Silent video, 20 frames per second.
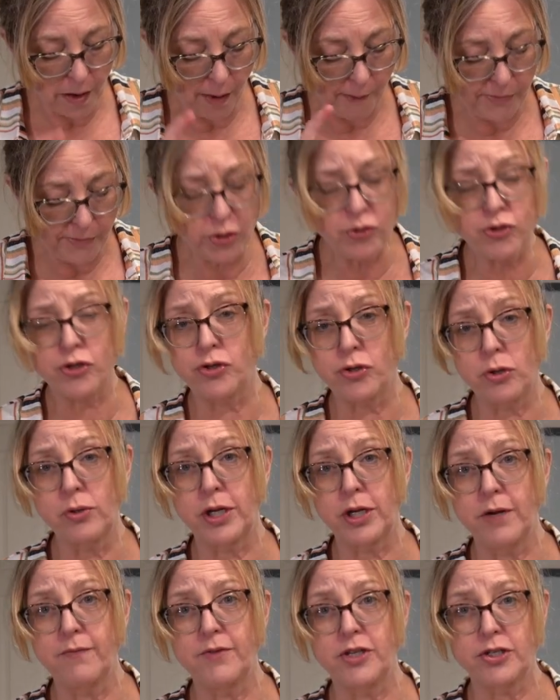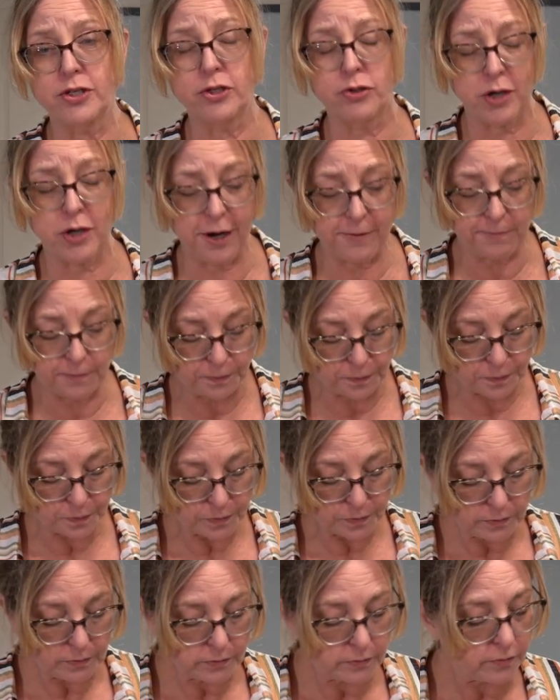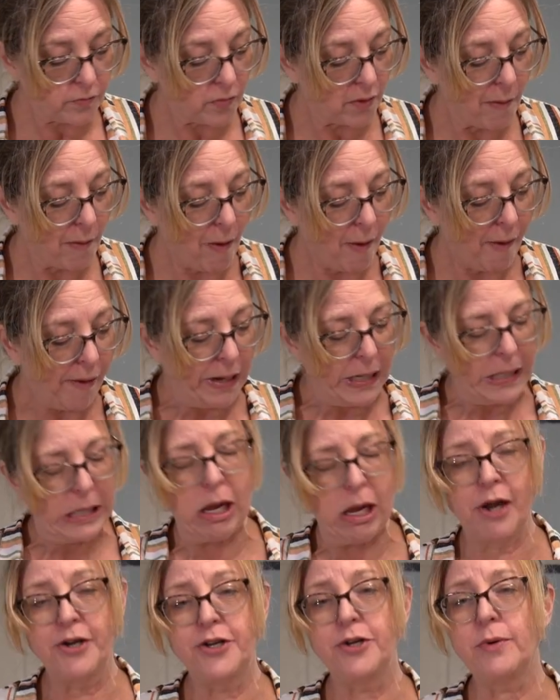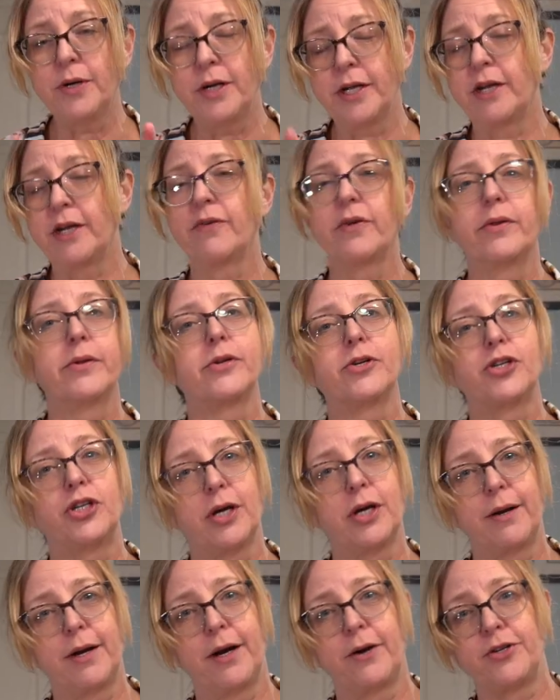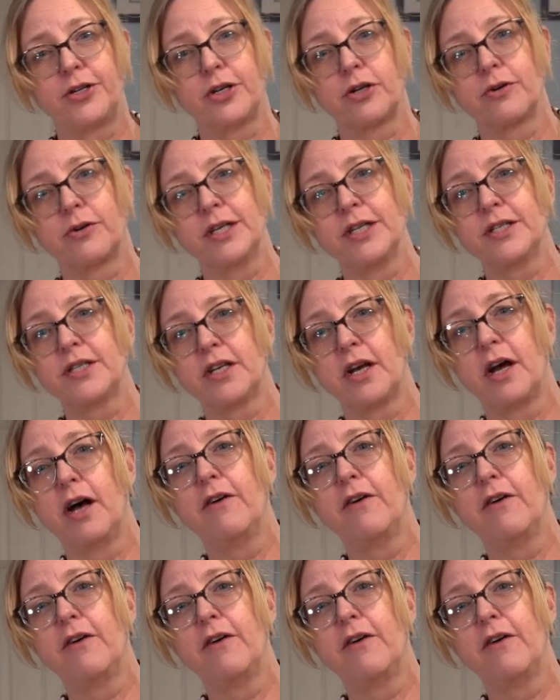You should totally give this a try. I do want to give a little shout out to Chris,